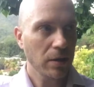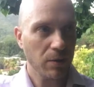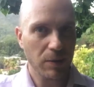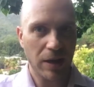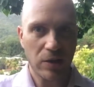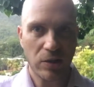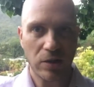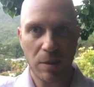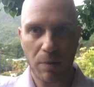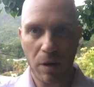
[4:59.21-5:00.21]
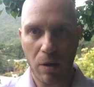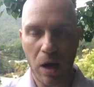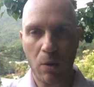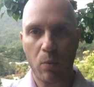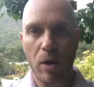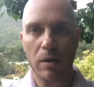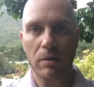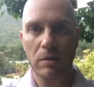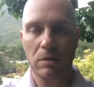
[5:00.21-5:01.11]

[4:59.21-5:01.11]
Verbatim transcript: the relationship are, are what